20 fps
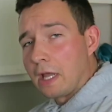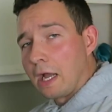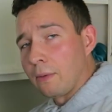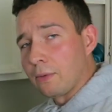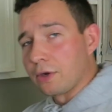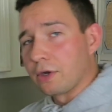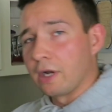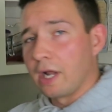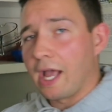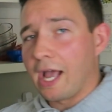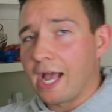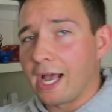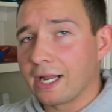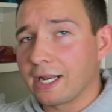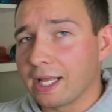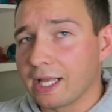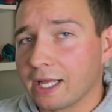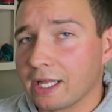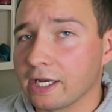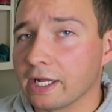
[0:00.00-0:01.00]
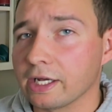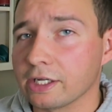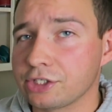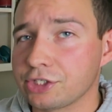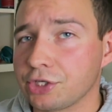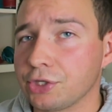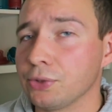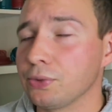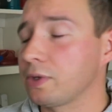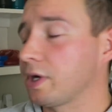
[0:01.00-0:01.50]
Now we're gonna add in
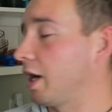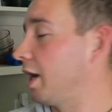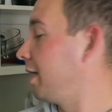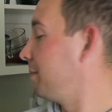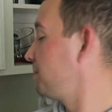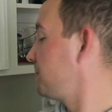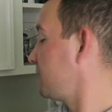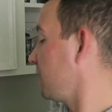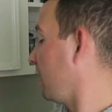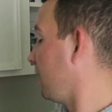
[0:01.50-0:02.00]
two cups